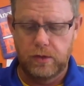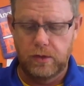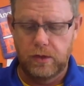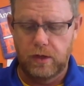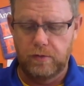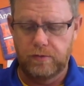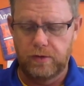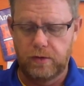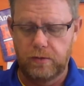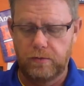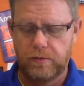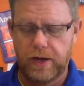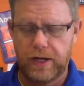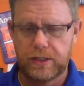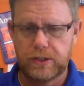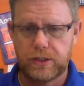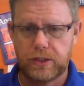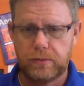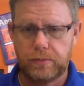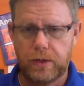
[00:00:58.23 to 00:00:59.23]
Affirmative
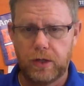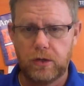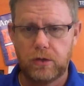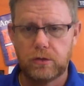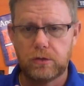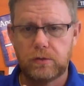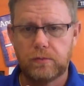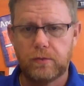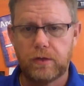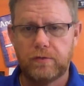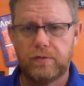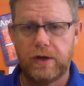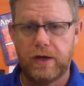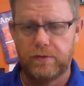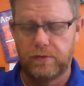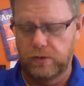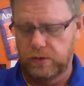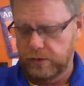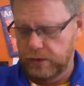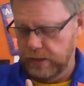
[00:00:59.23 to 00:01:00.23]
action opposed.
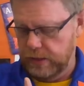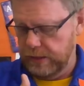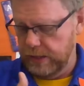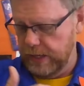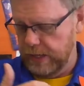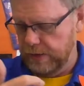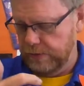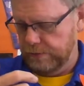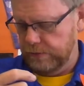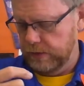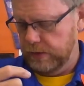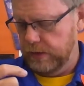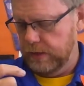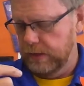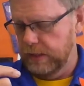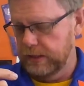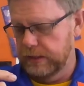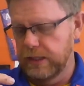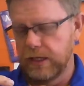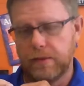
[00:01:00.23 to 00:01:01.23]
Favor. Now,
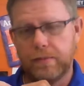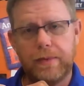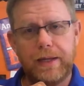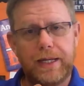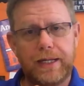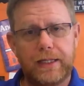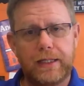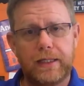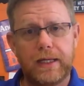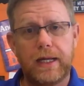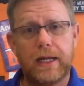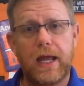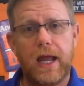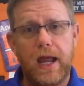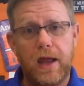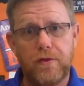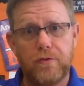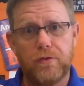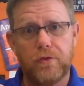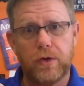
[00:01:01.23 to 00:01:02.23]
this doesn't mean that
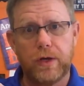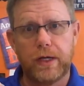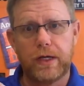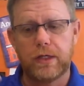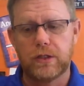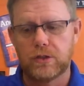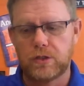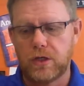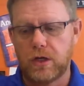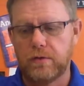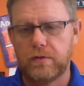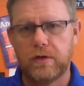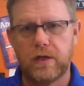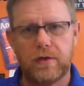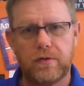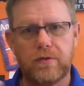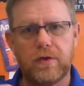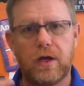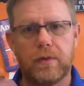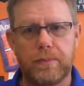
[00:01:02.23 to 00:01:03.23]
every
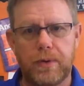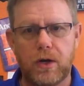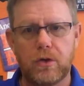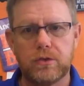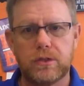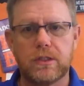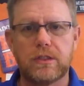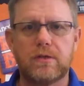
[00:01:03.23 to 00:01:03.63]
conservative opposes